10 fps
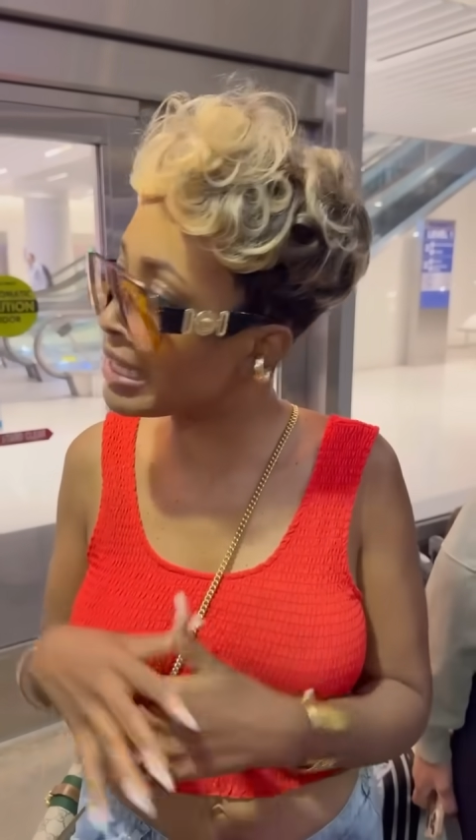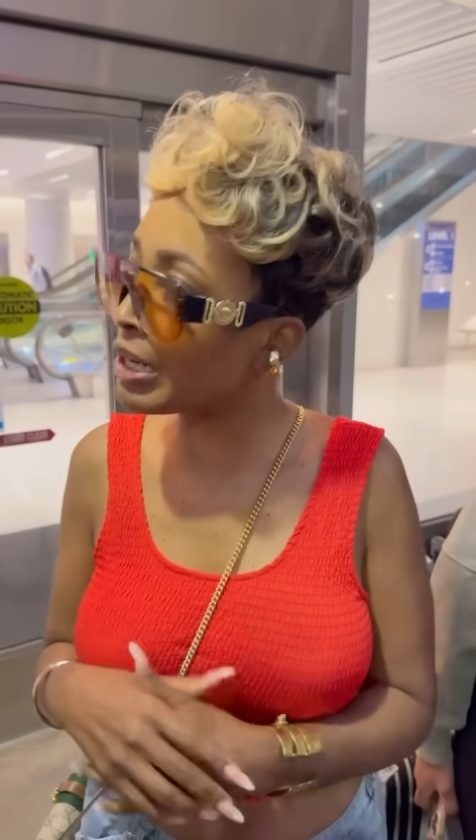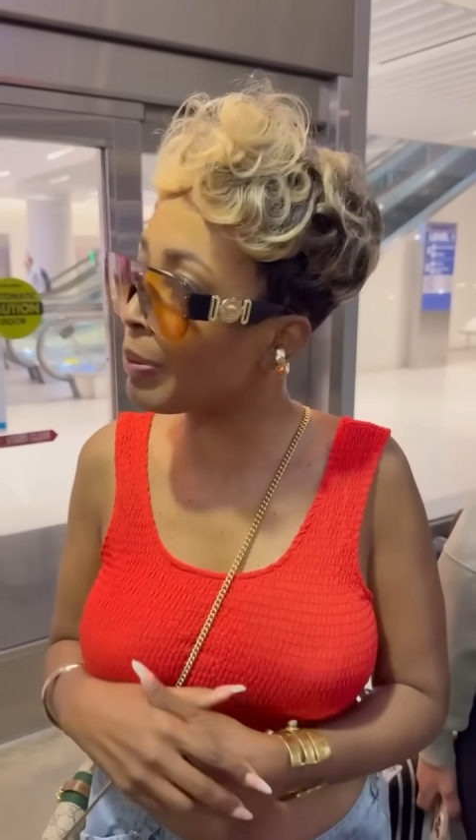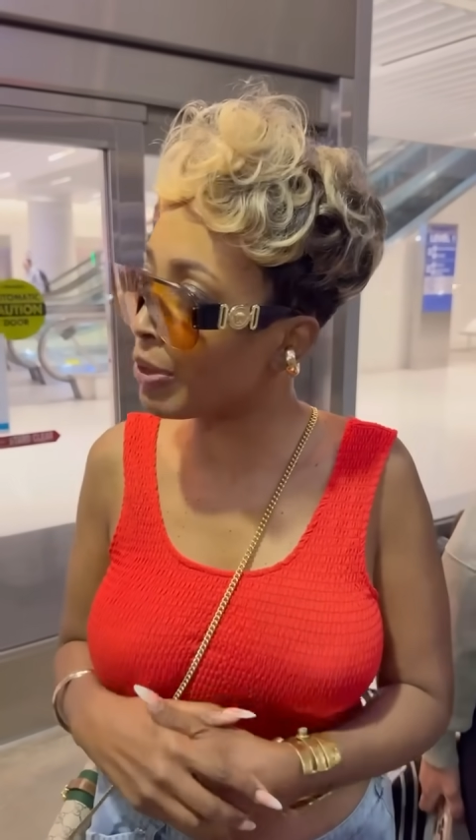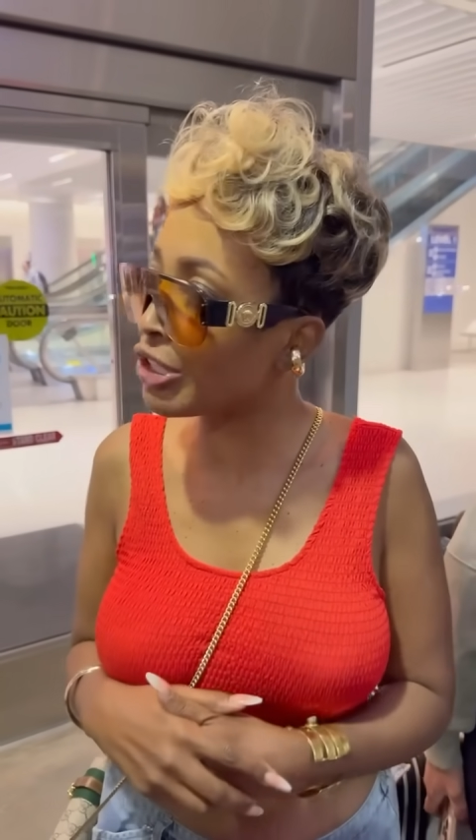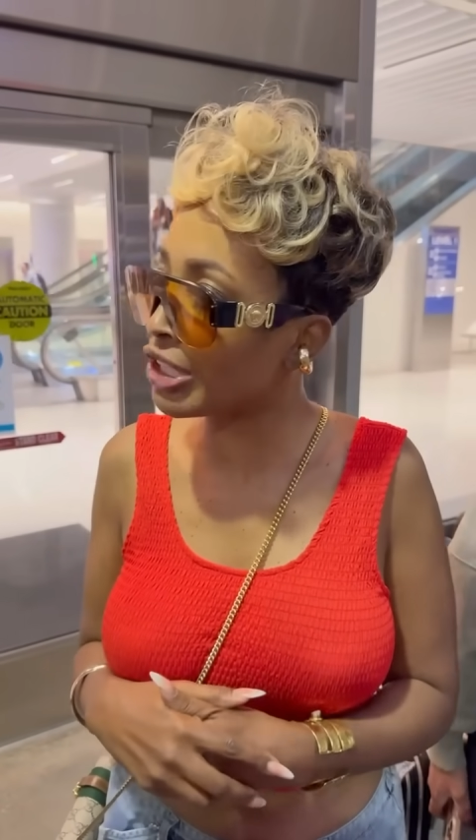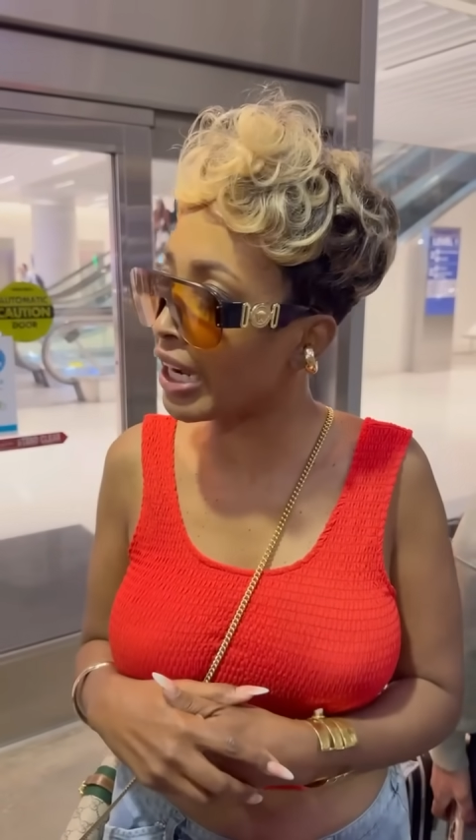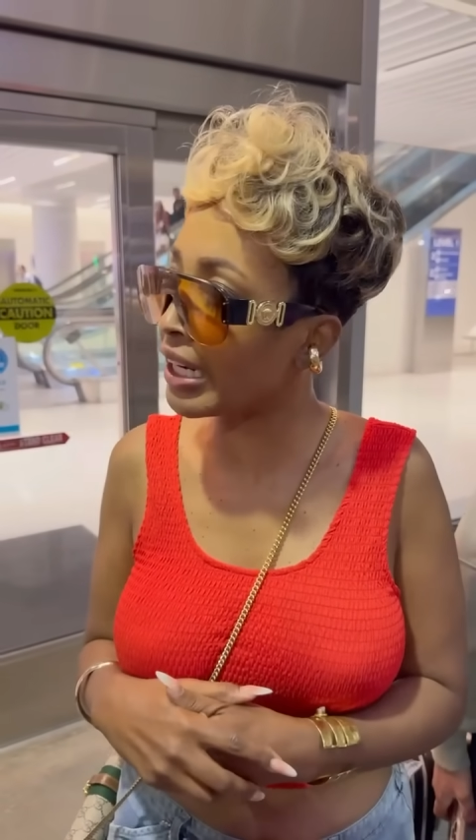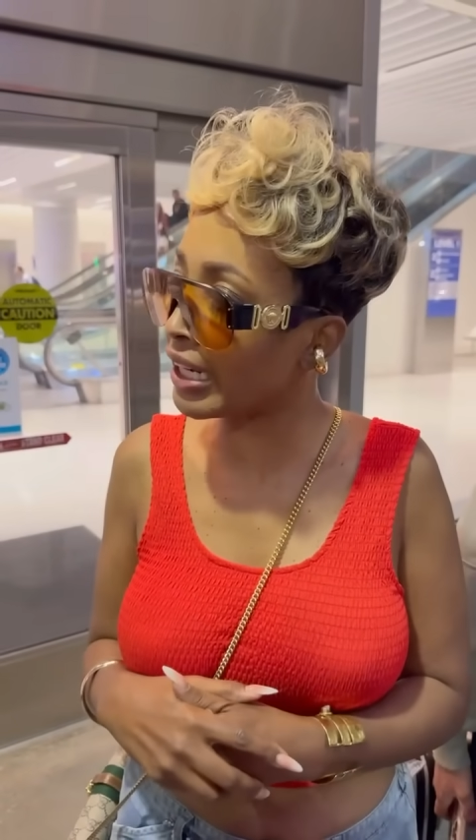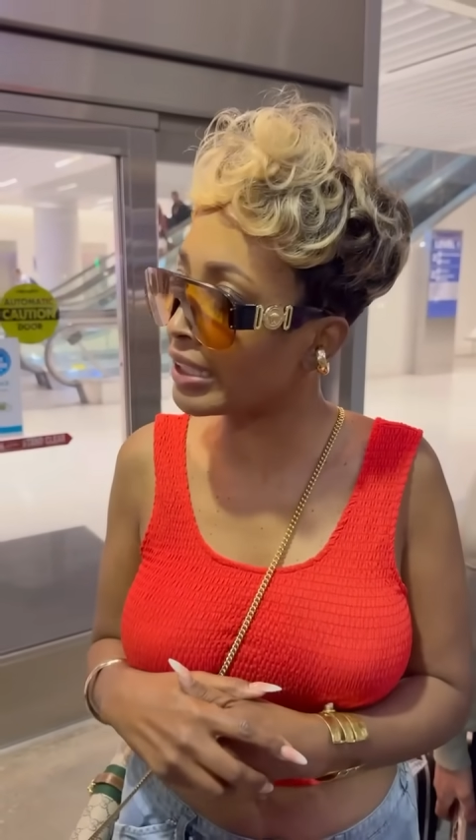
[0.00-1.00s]
appreciate
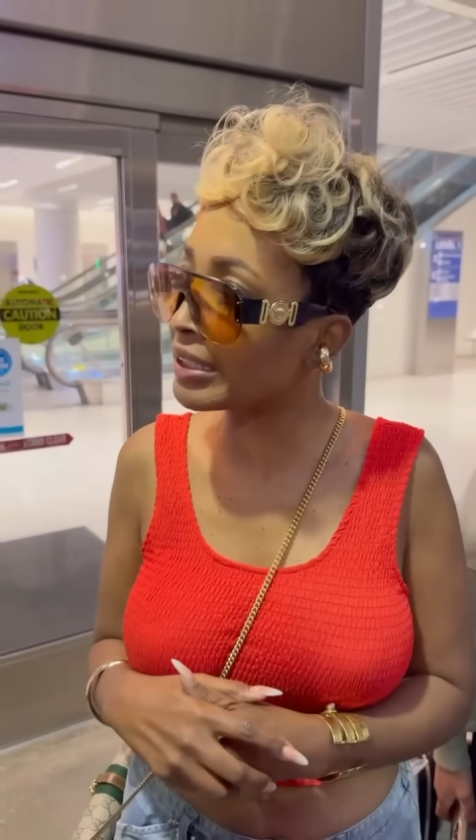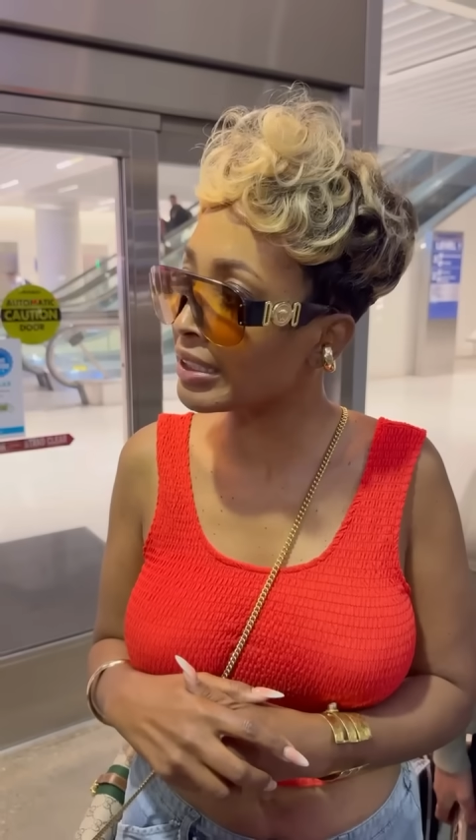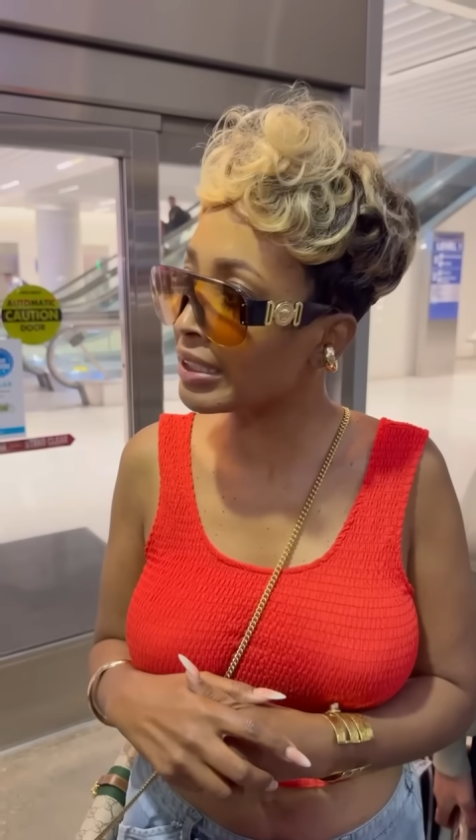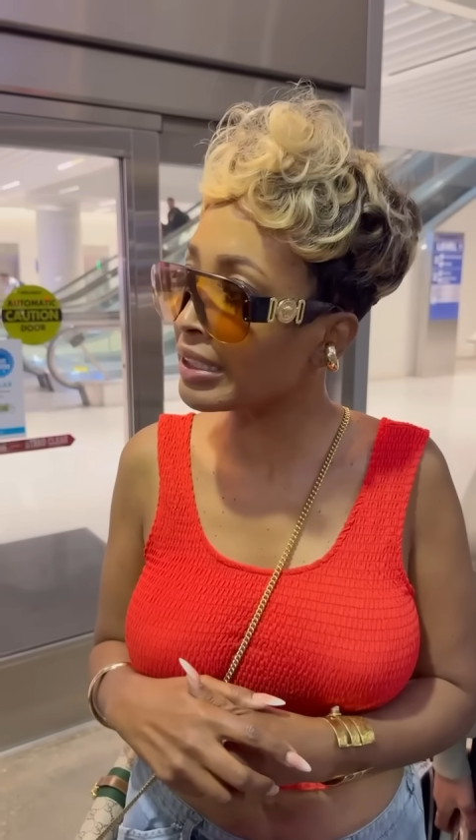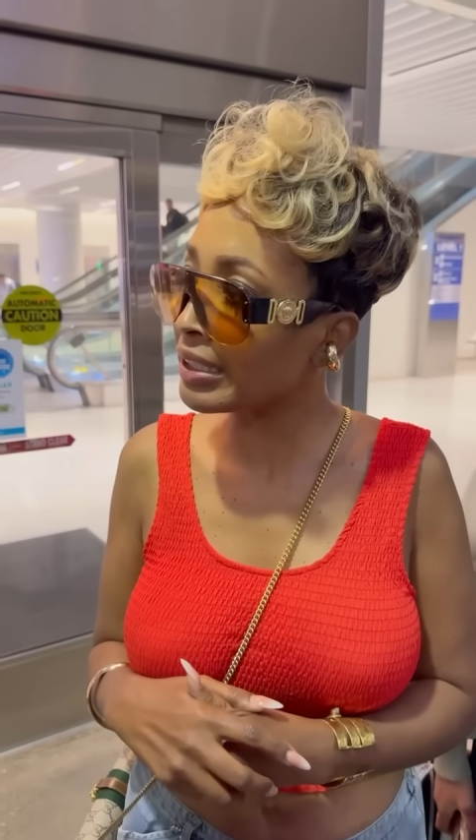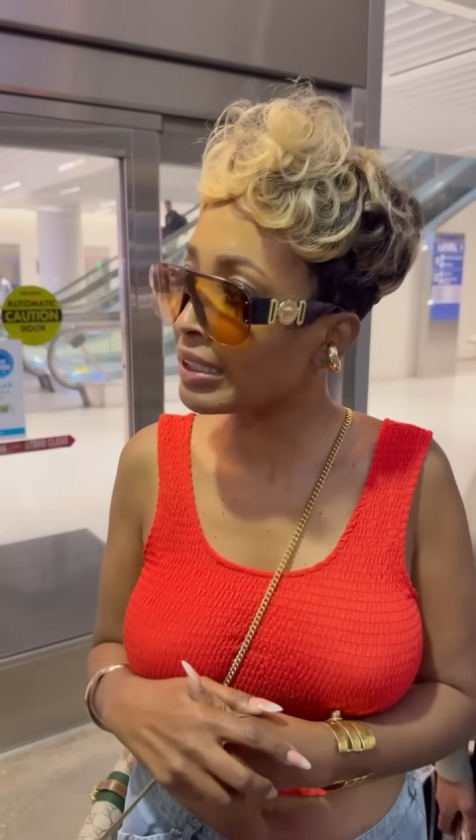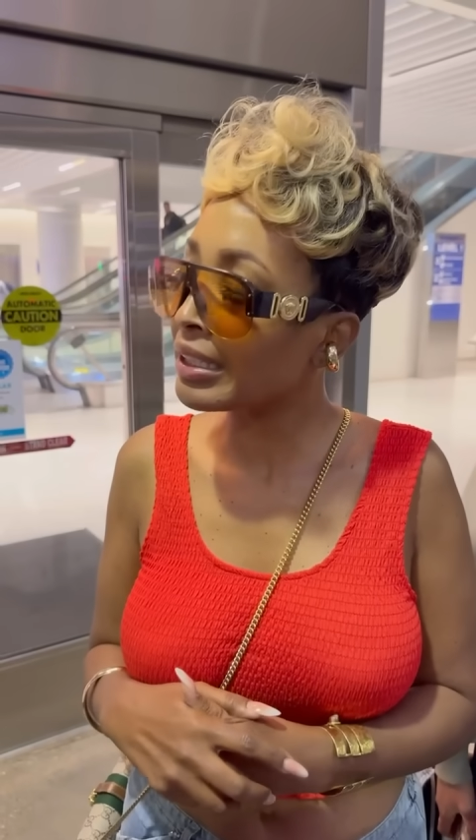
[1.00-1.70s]
it. I'm sorry.